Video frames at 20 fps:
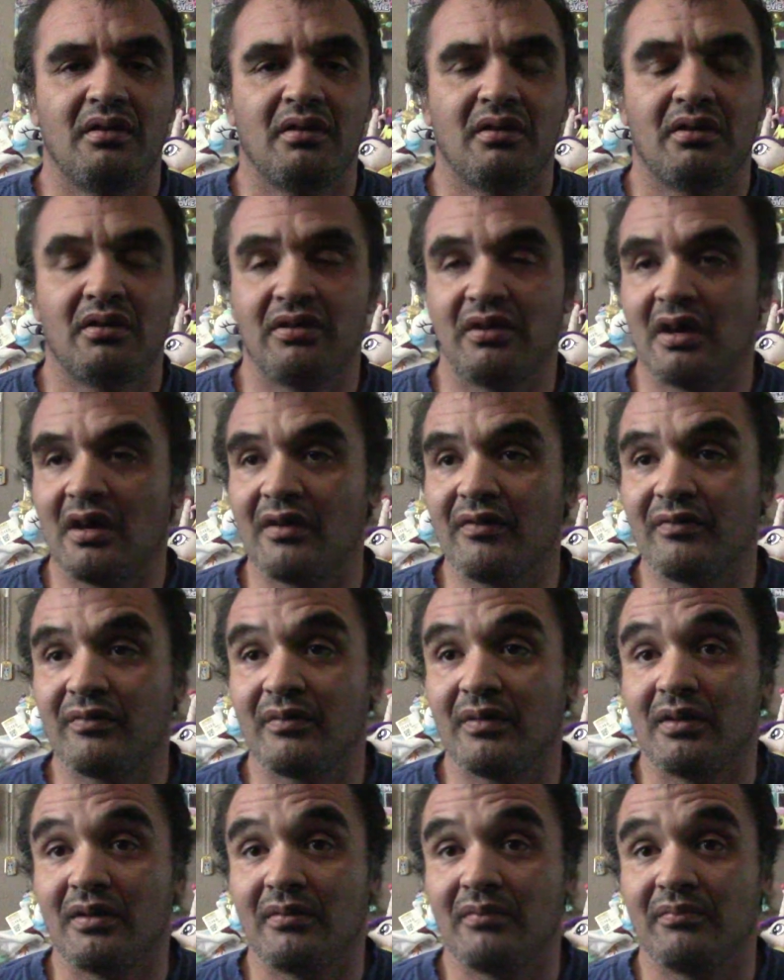Could they
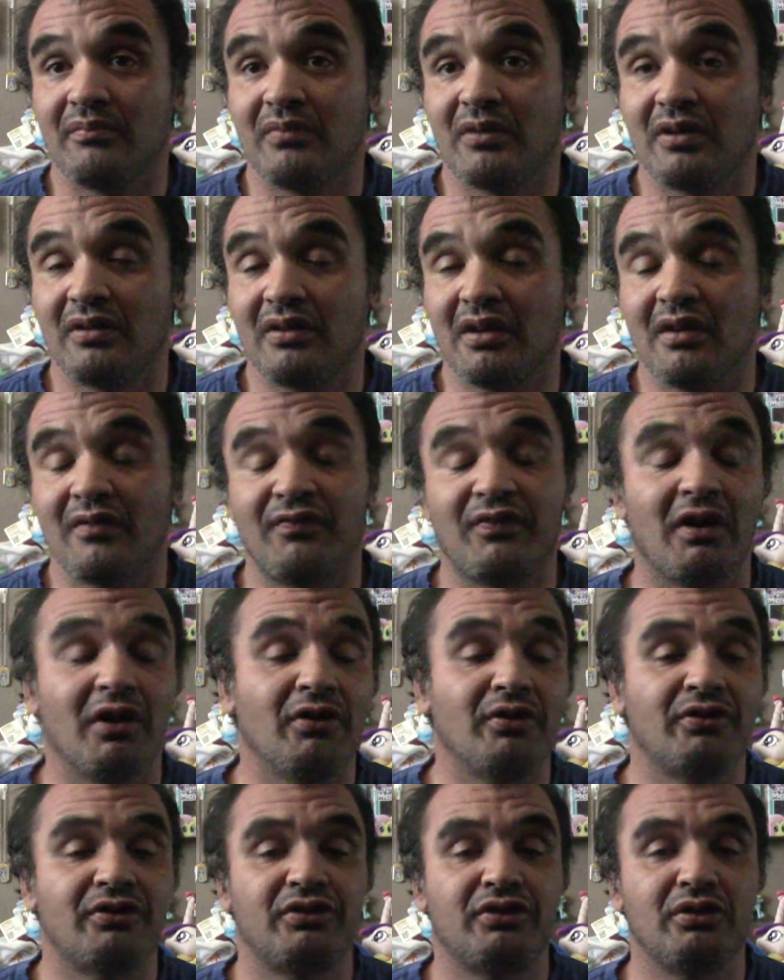have, could they have
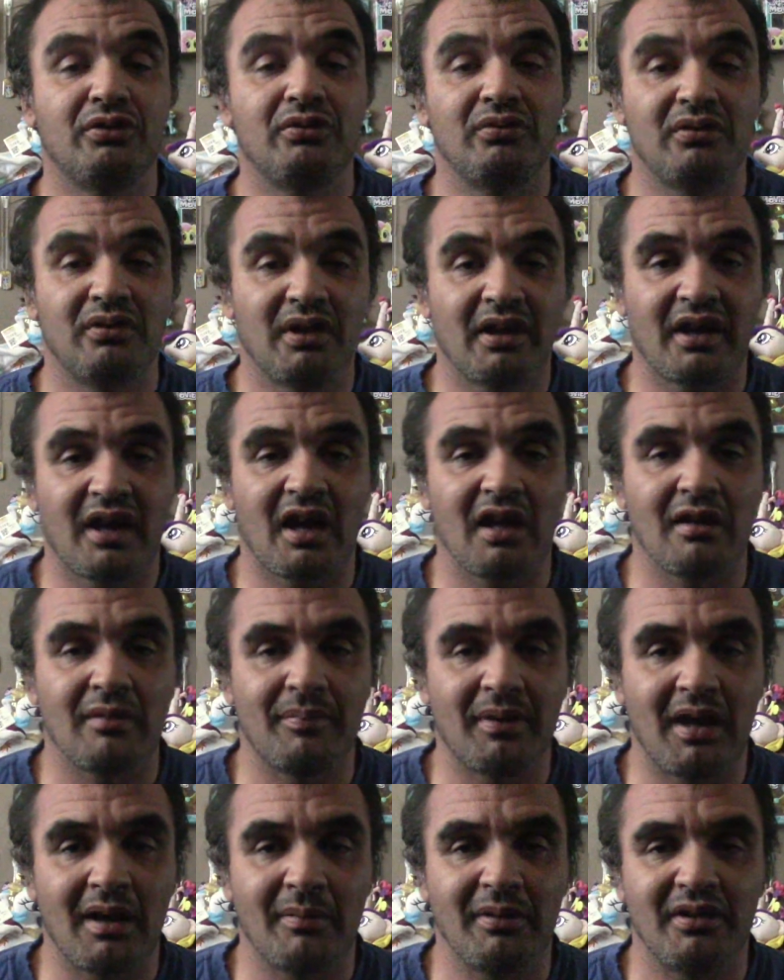followed suit like
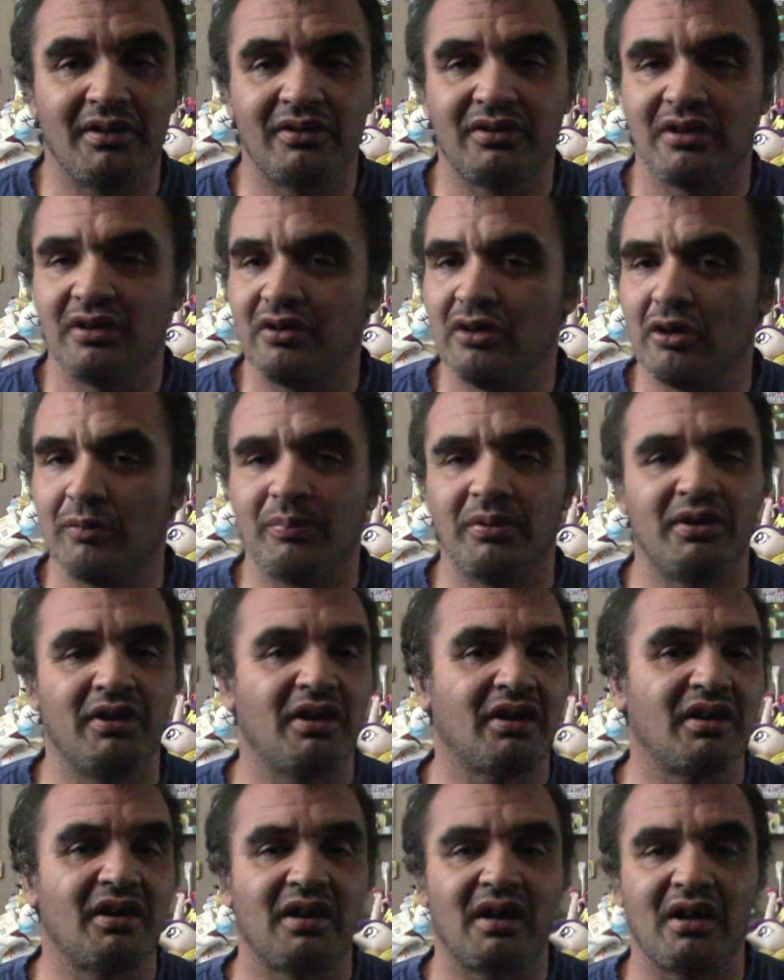Alabama and said, nope, we're
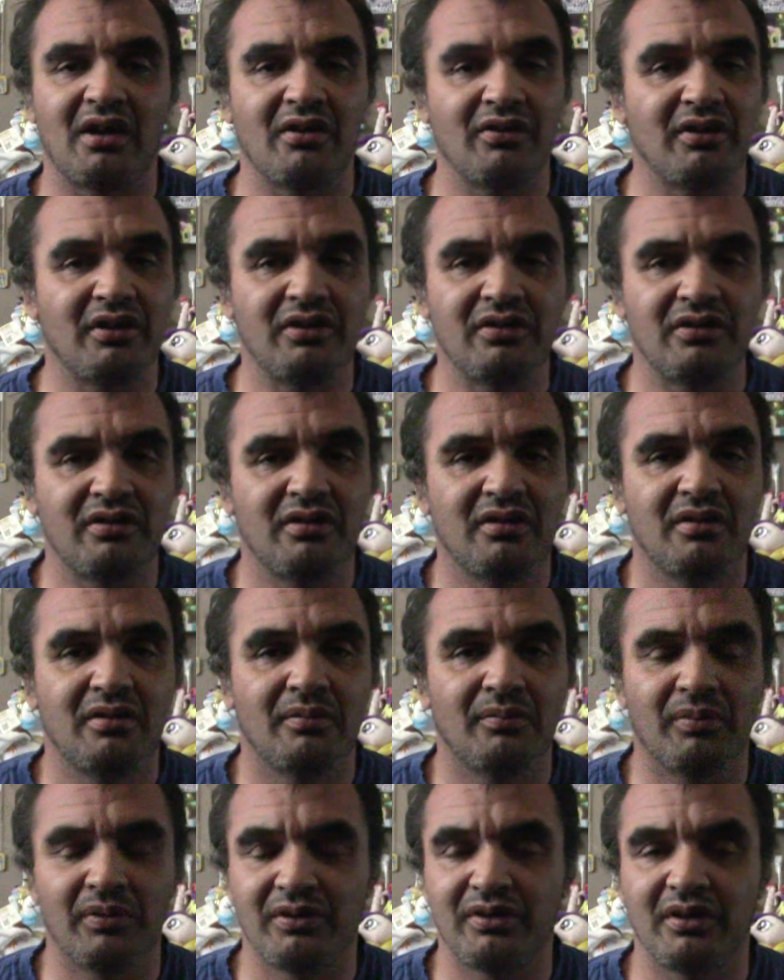not going to air this
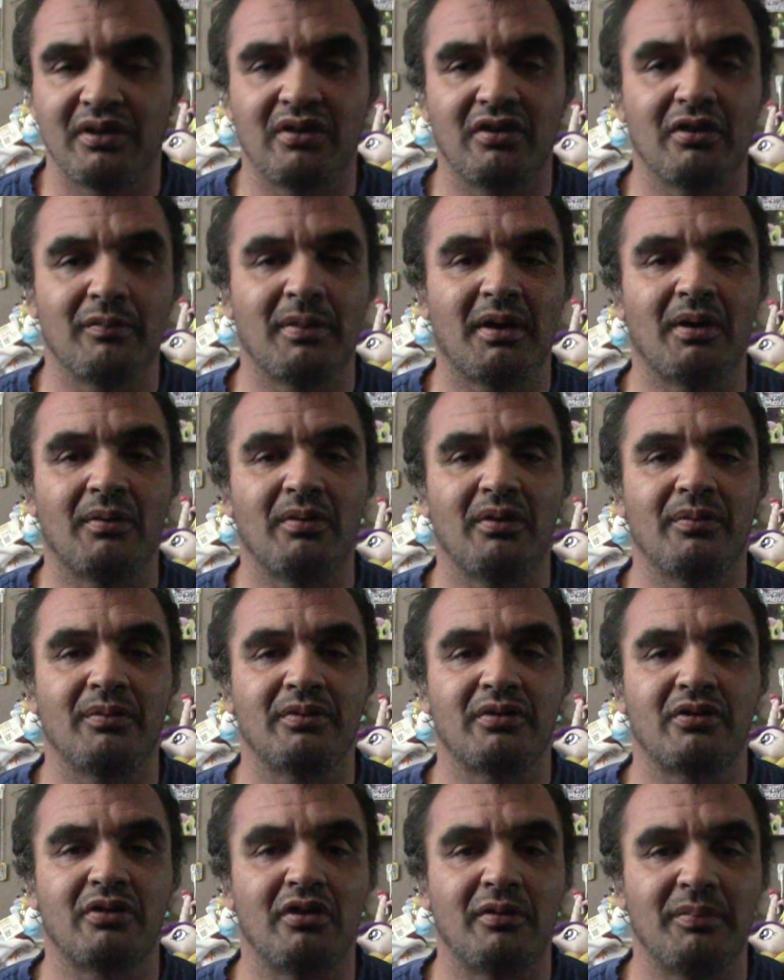once they heard about what it
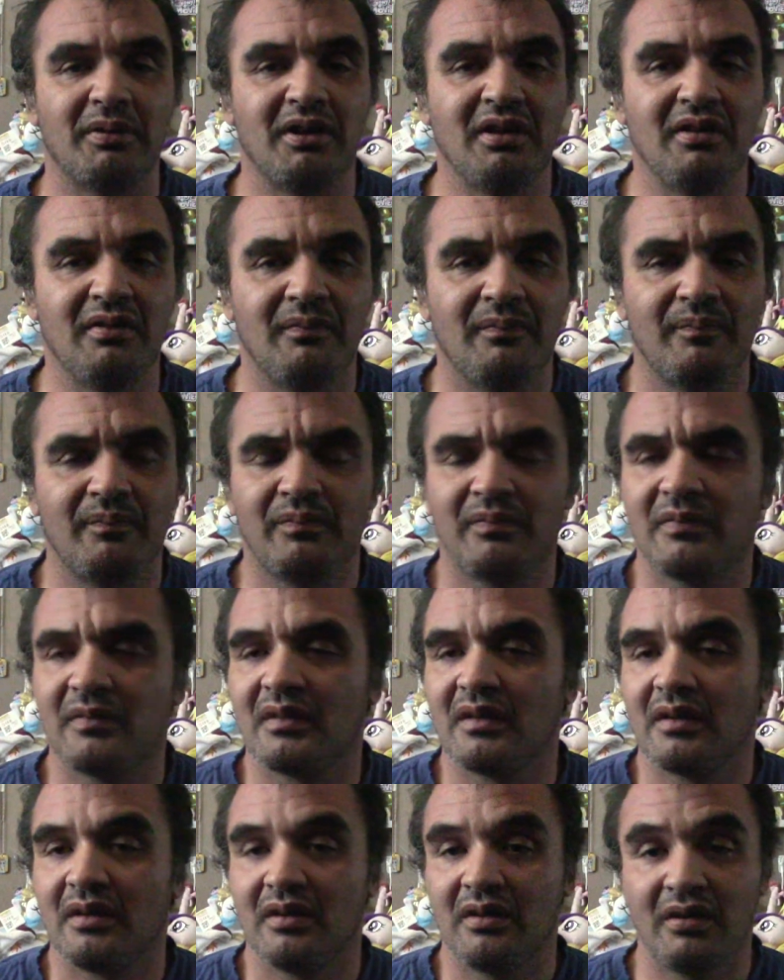was going to be?
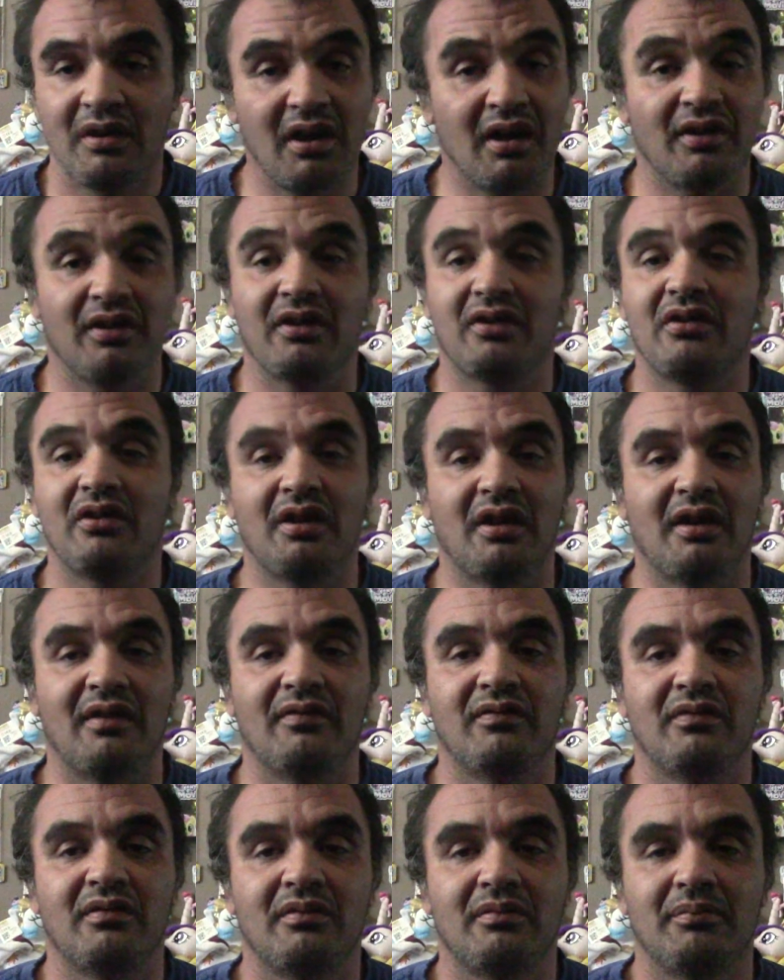Yeah, they could
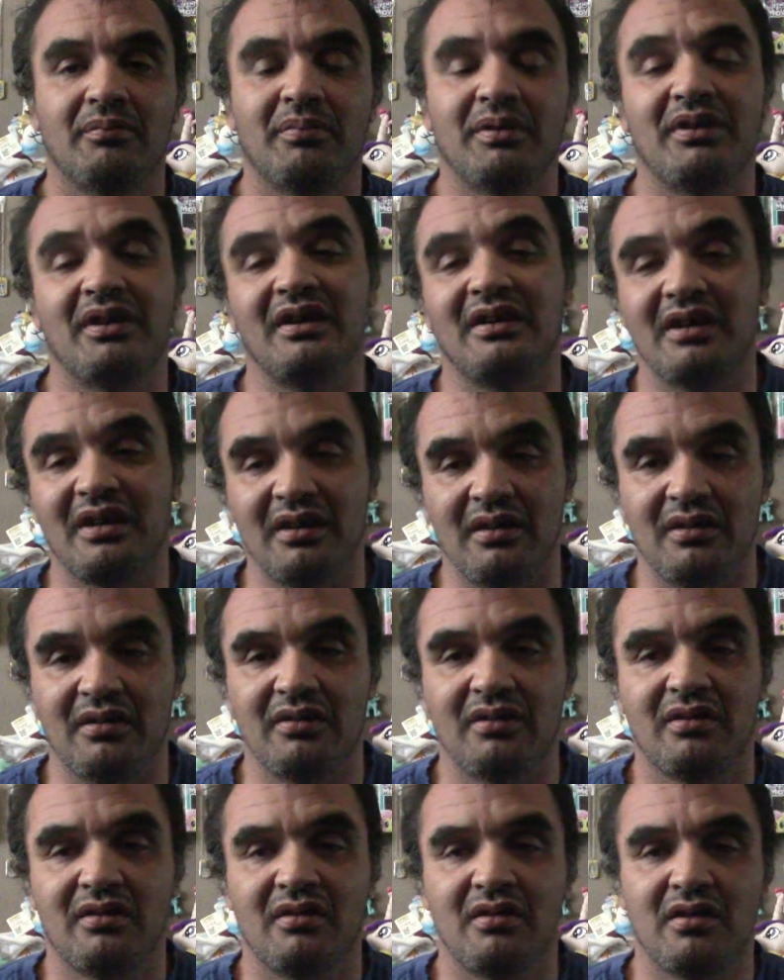have, but they
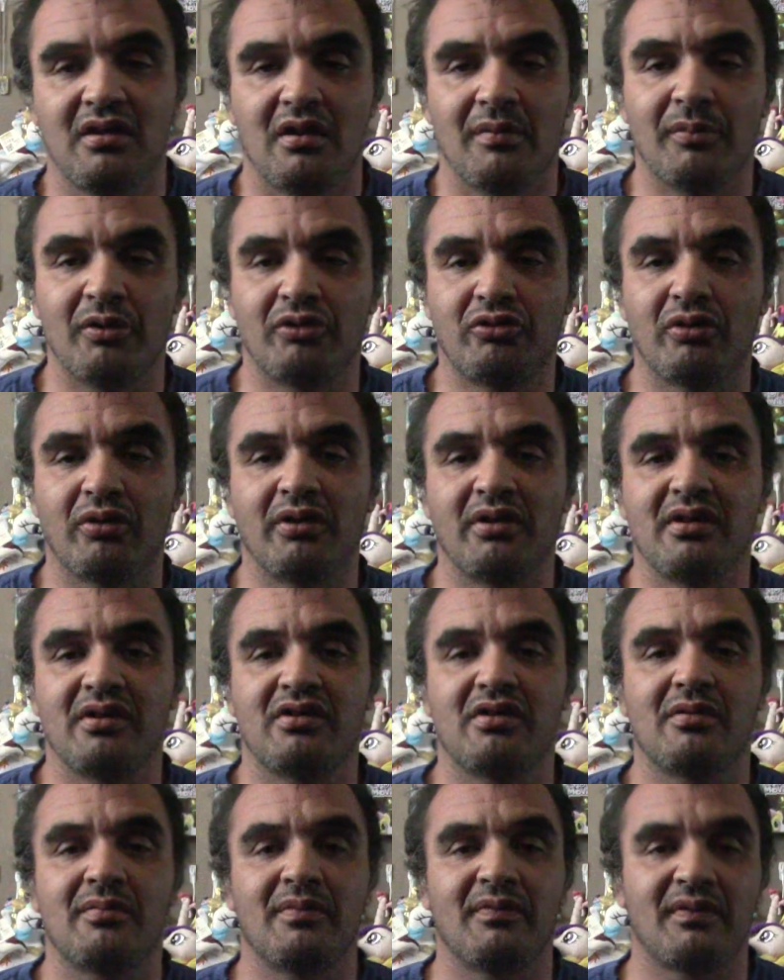didn't. A majority
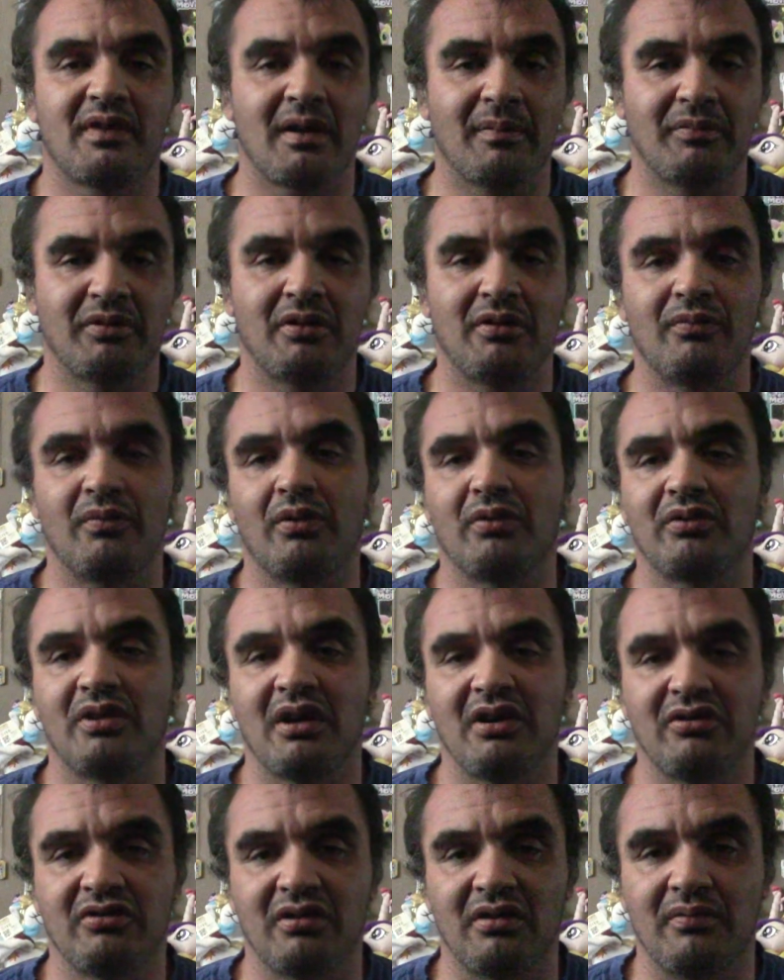of them have kept it in
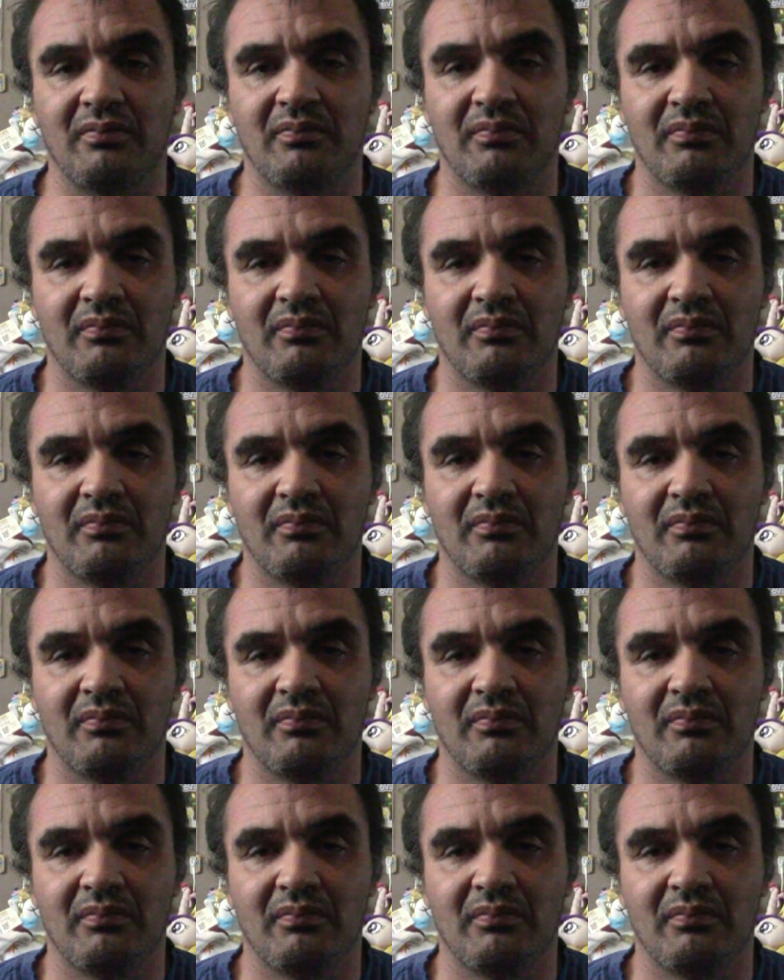rotation.